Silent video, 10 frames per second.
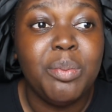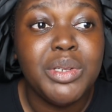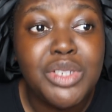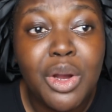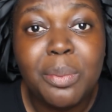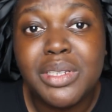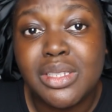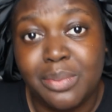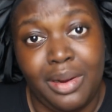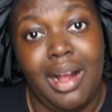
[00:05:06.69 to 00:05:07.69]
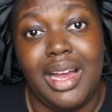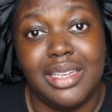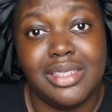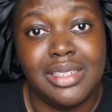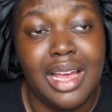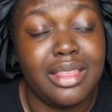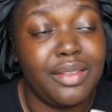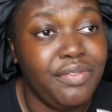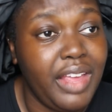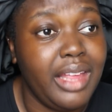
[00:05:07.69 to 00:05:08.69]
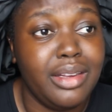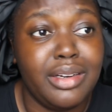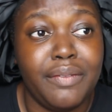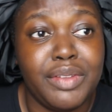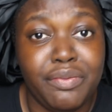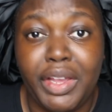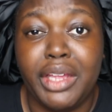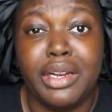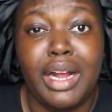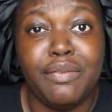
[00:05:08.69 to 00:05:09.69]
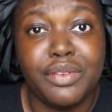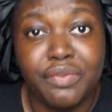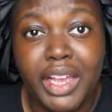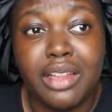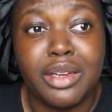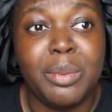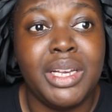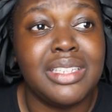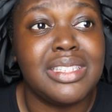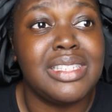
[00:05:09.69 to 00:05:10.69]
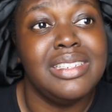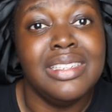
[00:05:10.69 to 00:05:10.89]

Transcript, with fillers: But don't be surprised at the failure after failure after failure because